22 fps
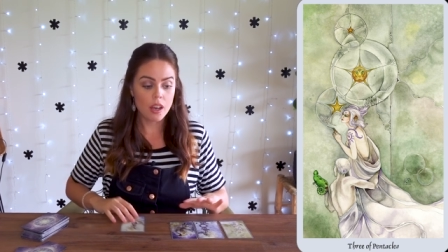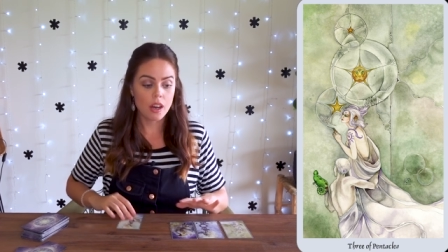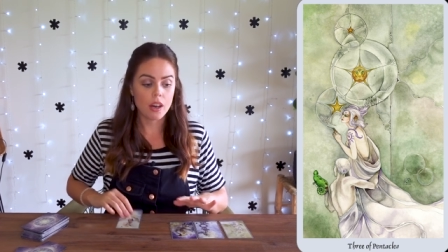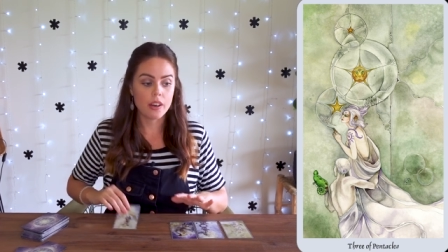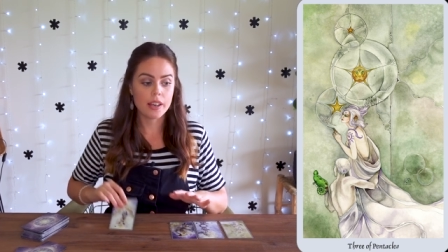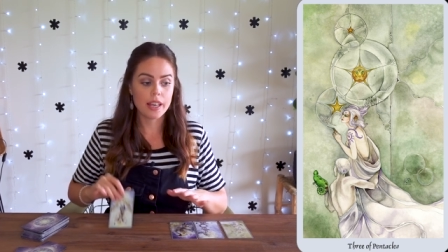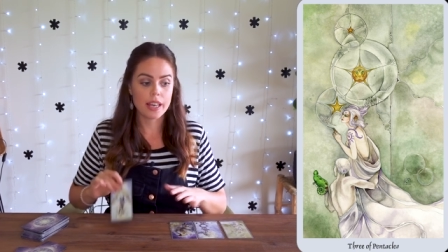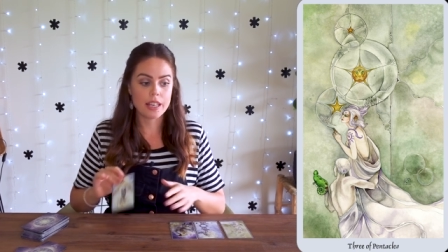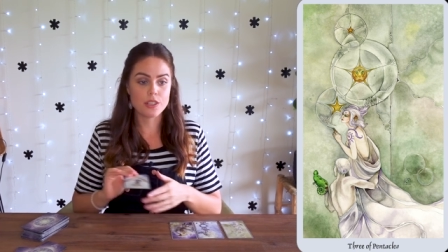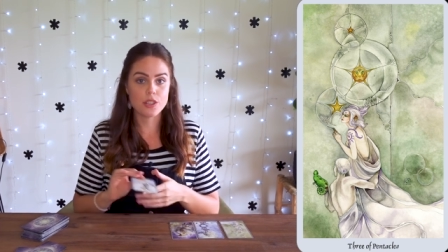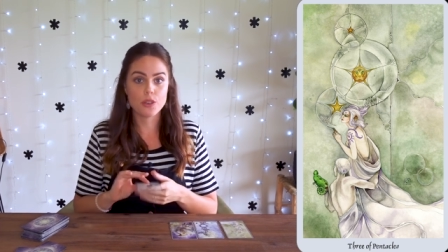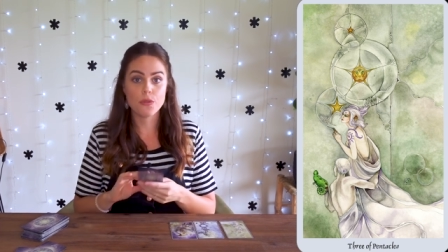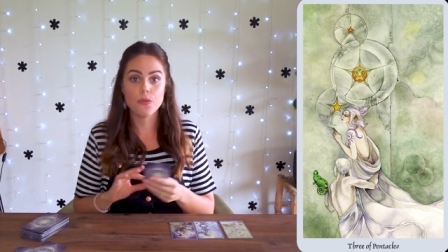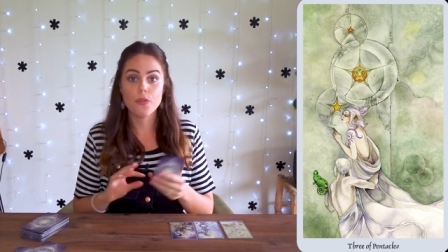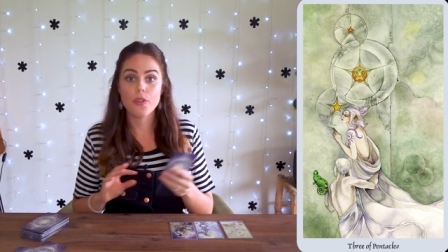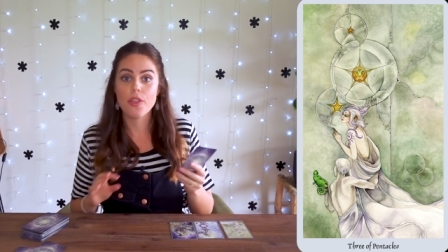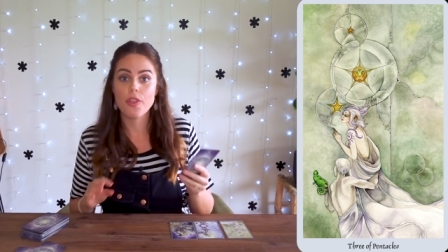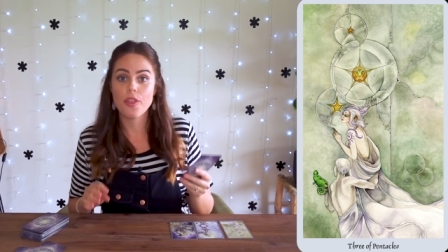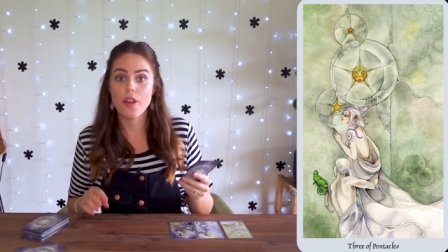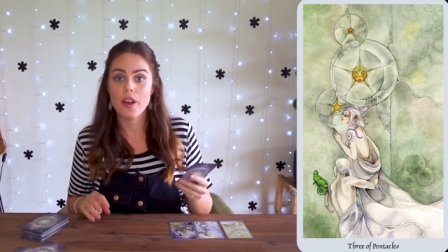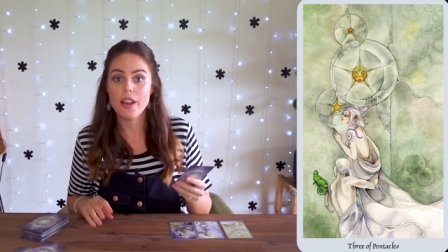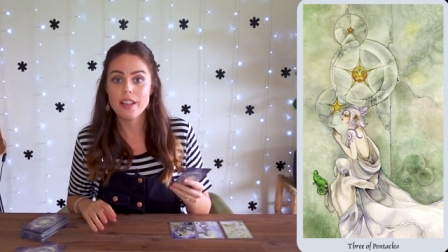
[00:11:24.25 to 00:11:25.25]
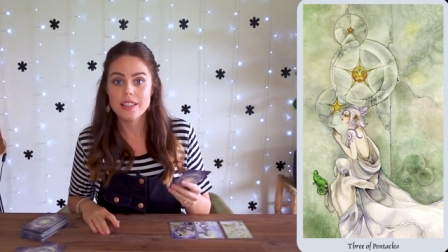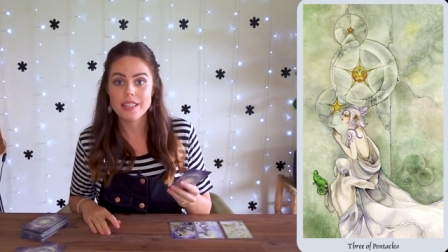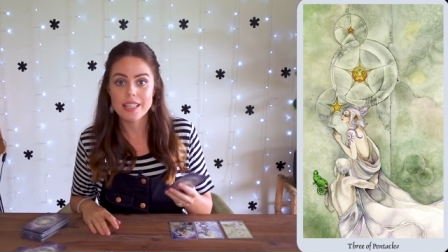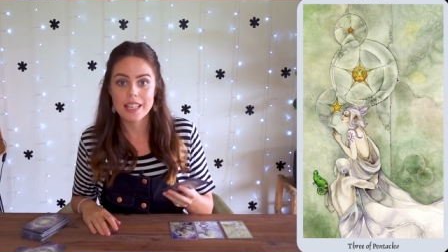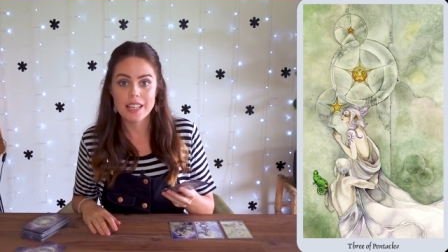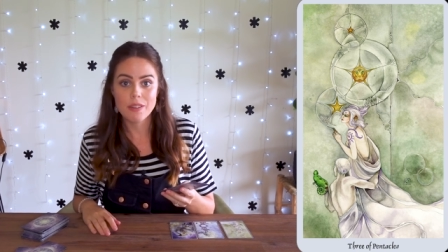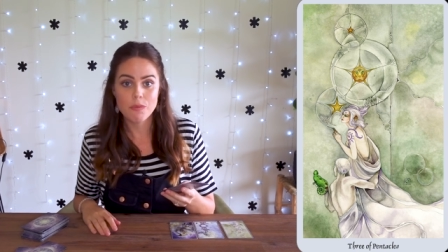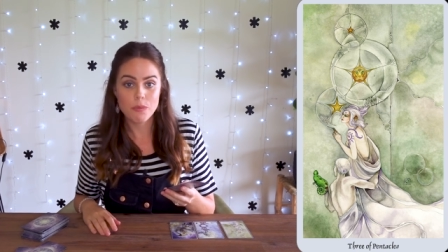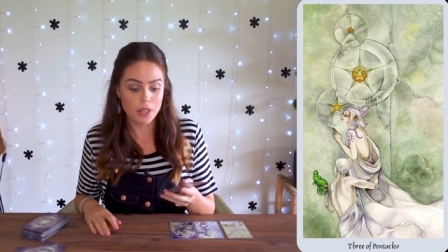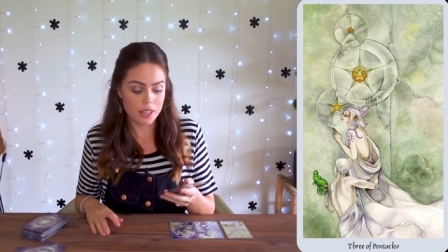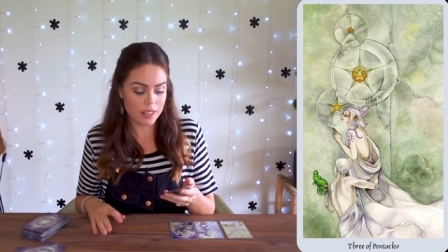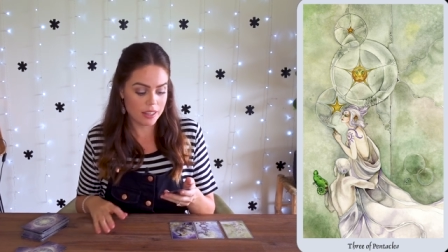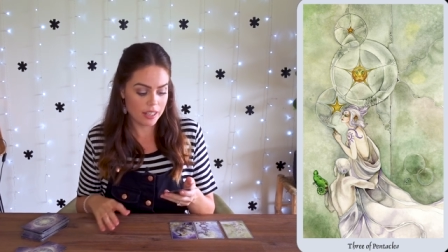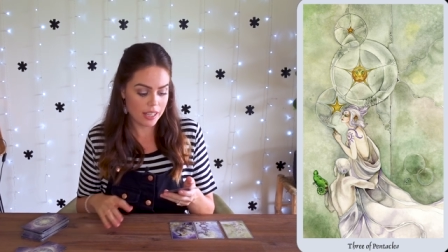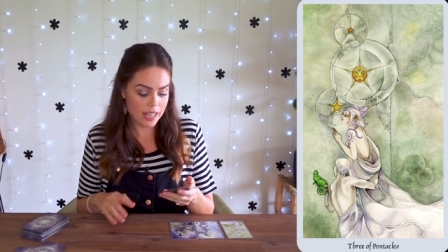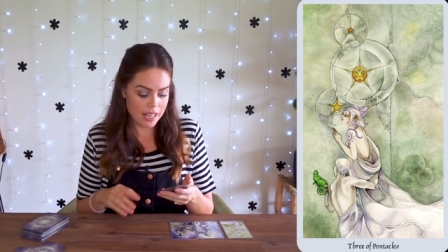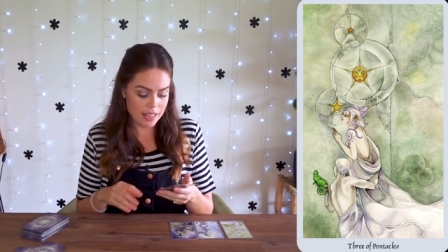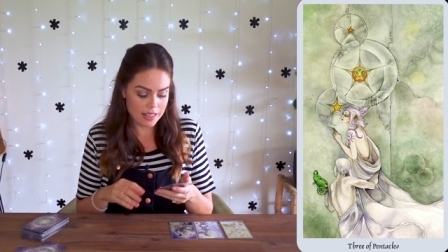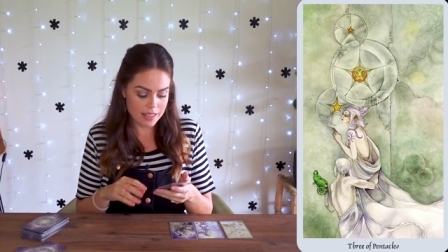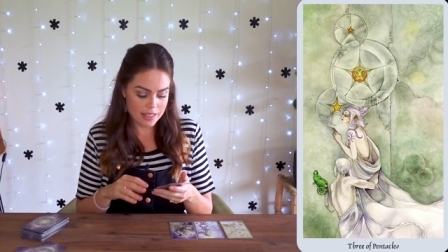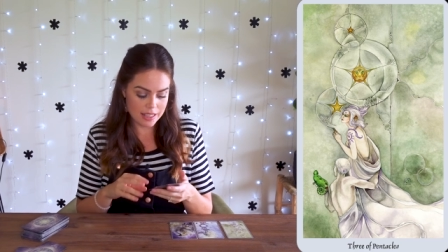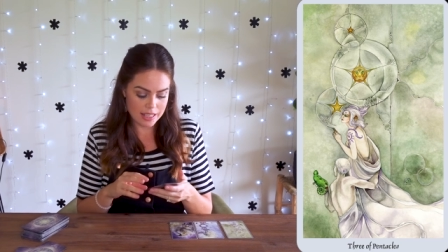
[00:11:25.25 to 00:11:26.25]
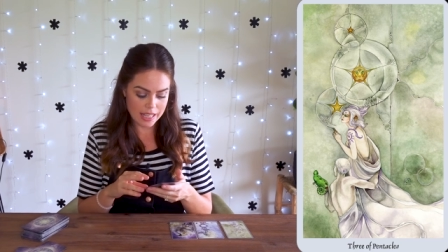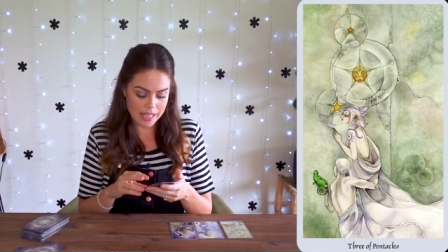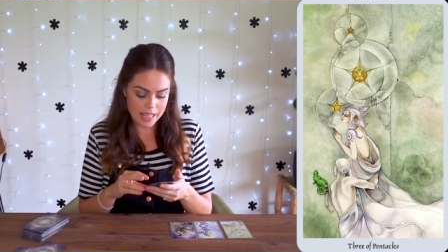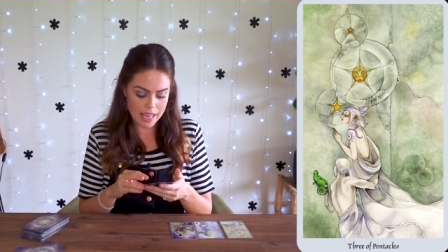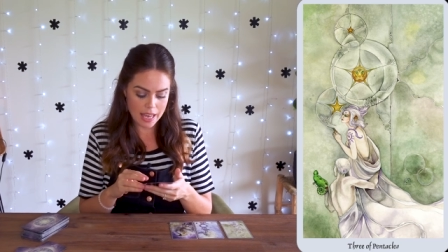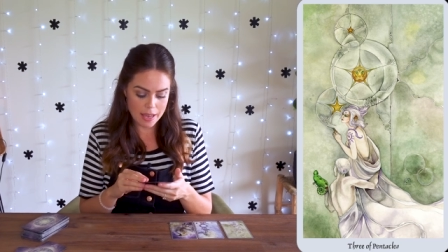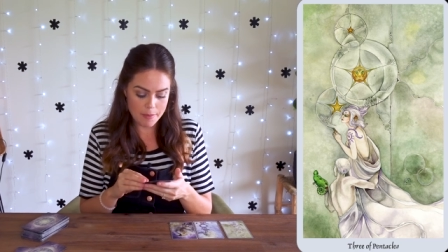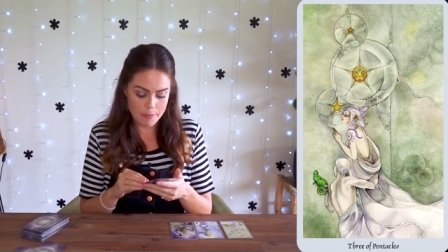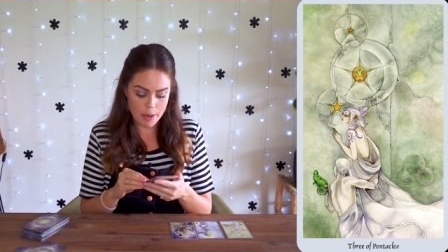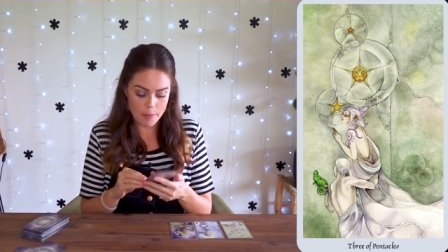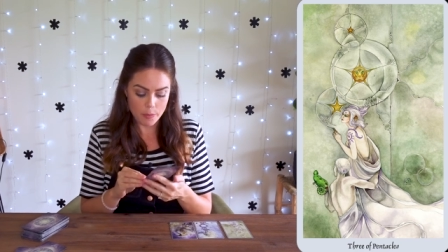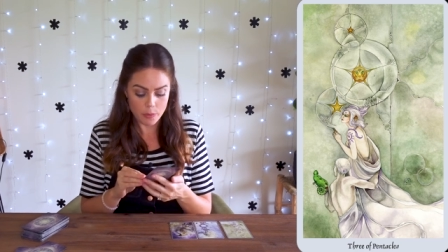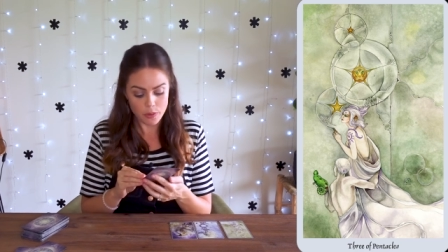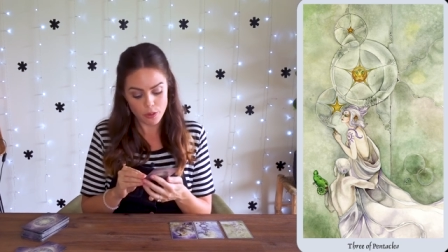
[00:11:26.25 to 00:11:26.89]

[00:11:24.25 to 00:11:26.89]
Okay, so for Thursday, one of the cards that came up,